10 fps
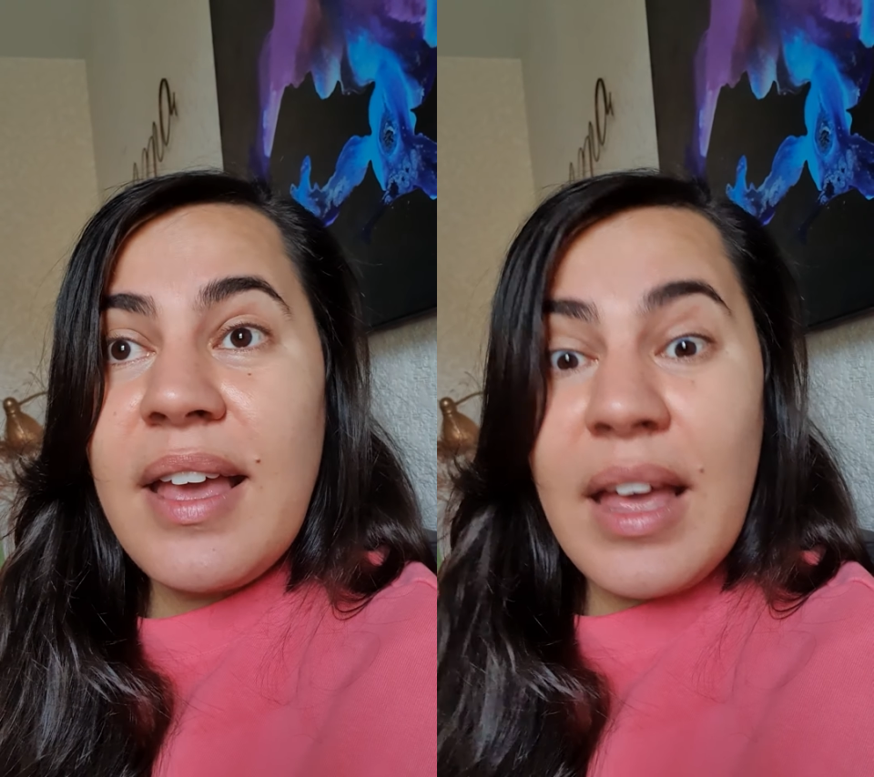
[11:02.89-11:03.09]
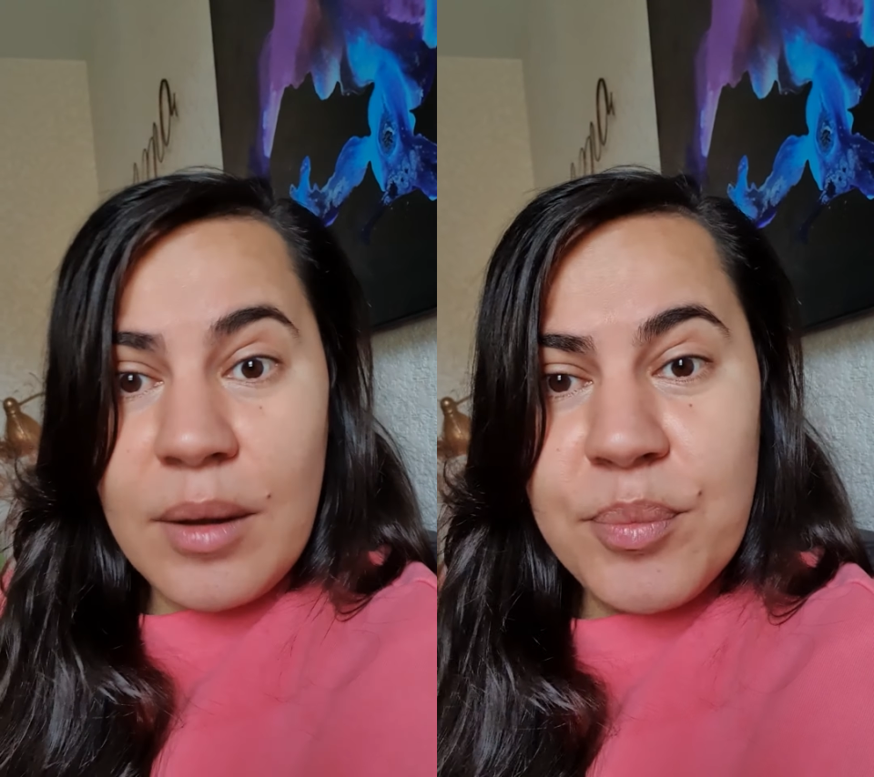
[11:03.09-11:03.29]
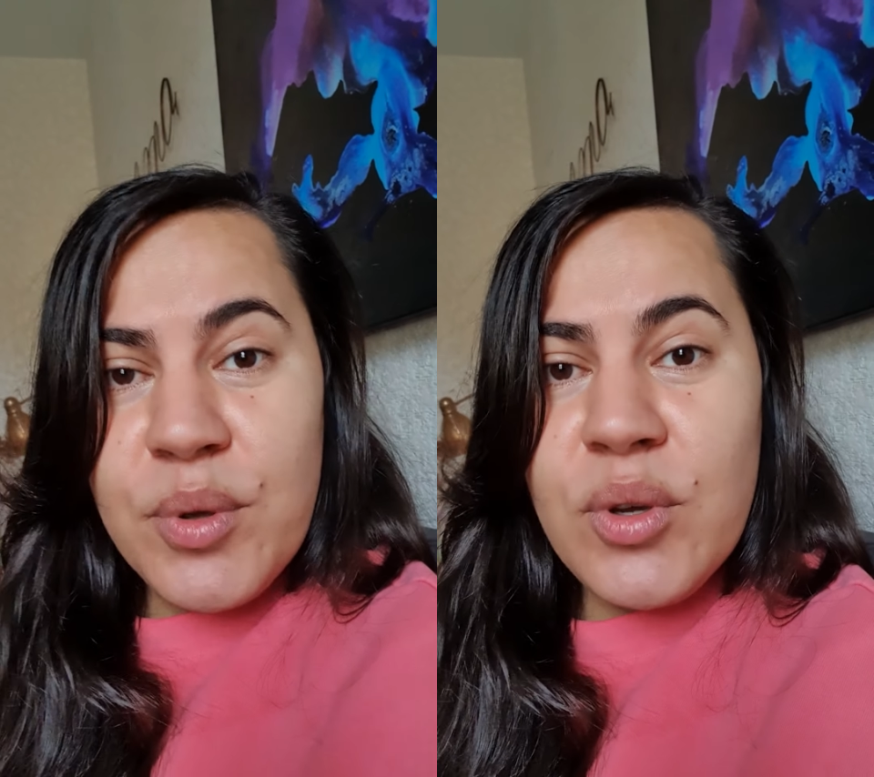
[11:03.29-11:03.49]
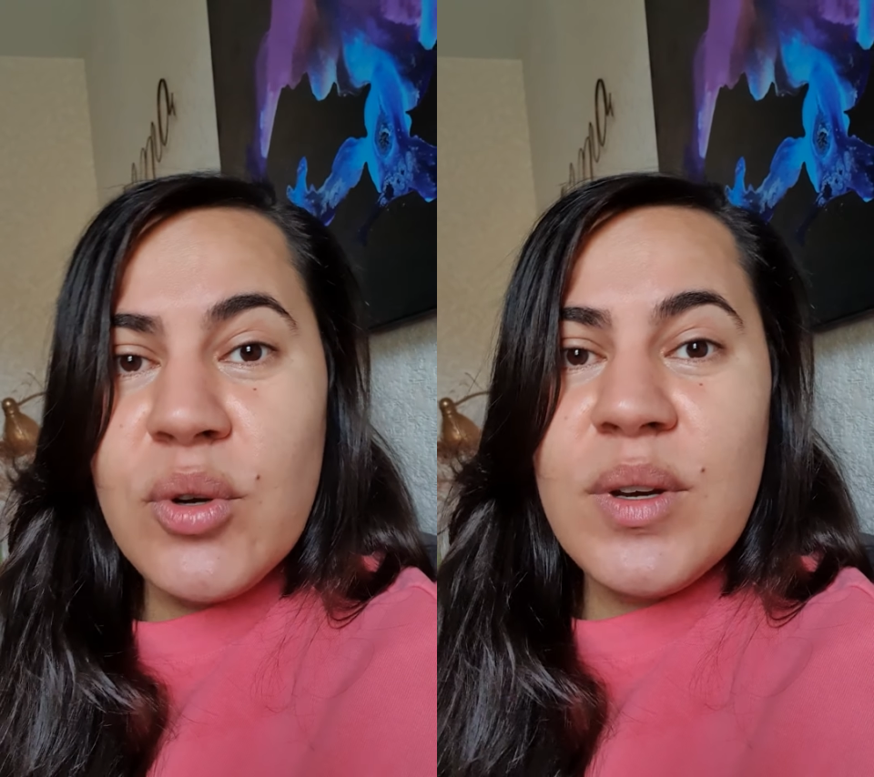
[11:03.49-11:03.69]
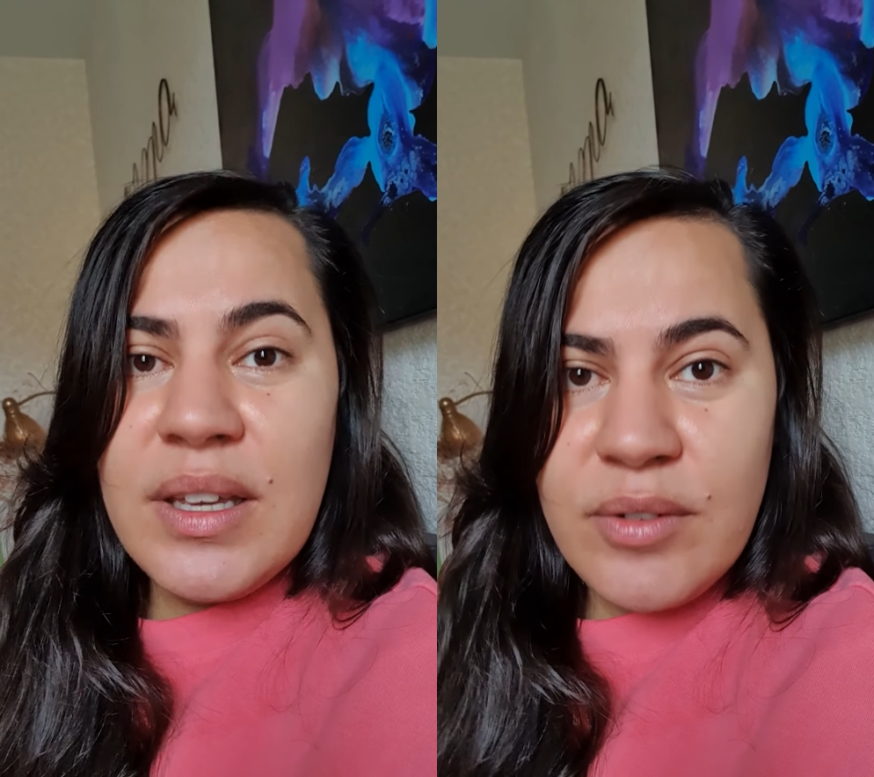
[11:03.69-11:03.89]
help
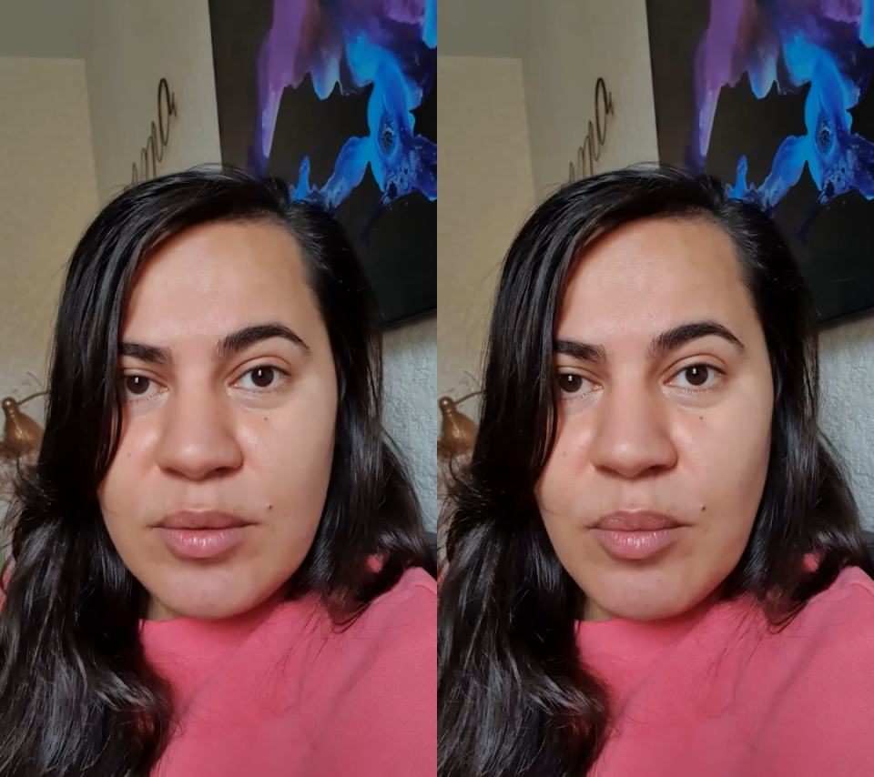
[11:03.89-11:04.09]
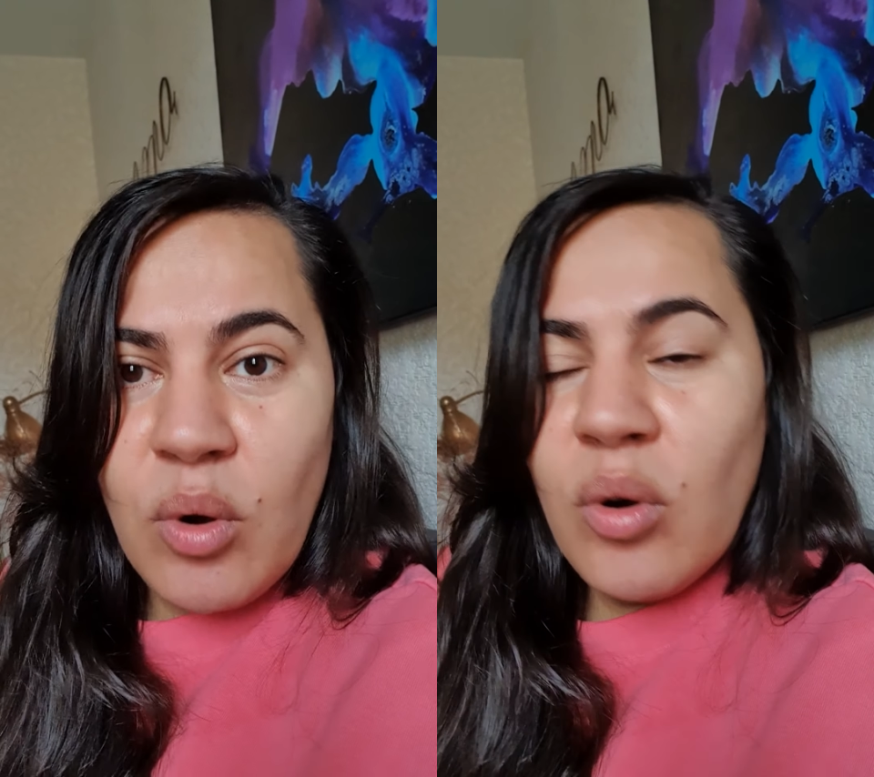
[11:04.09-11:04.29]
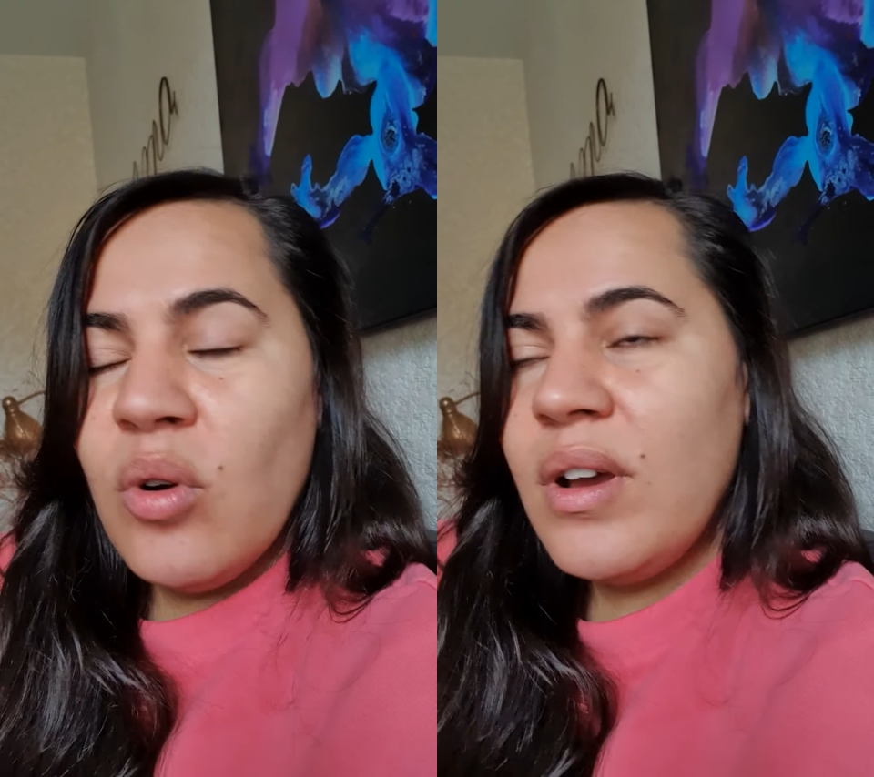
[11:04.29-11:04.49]
you even more,